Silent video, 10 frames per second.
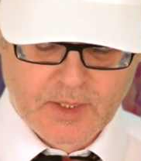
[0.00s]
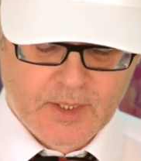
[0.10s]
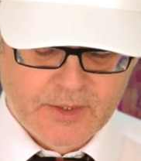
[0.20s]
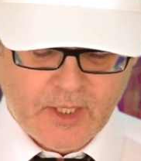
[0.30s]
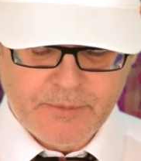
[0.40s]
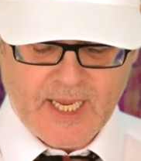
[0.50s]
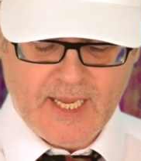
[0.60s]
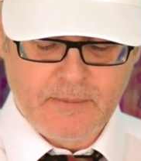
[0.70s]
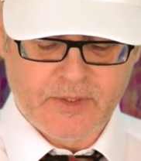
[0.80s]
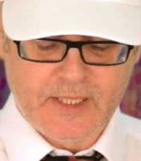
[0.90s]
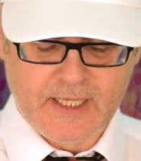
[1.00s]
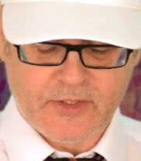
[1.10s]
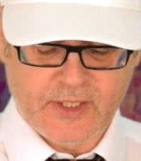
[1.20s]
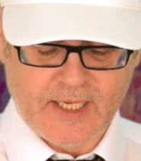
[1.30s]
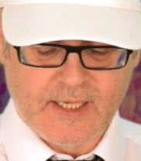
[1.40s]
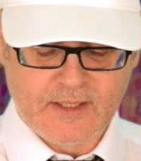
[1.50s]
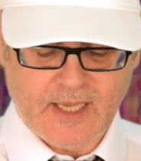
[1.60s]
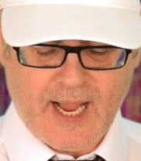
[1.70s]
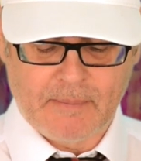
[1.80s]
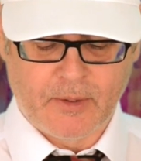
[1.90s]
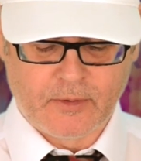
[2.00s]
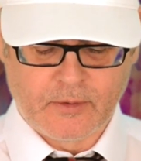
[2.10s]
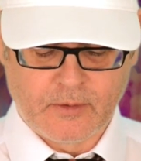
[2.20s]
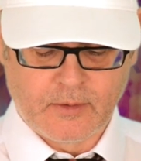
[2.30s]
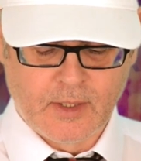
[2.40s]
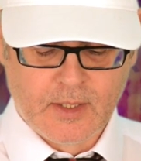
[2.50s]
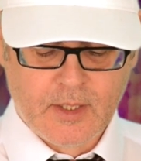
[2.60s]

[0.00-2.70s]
Sometimes these things happen.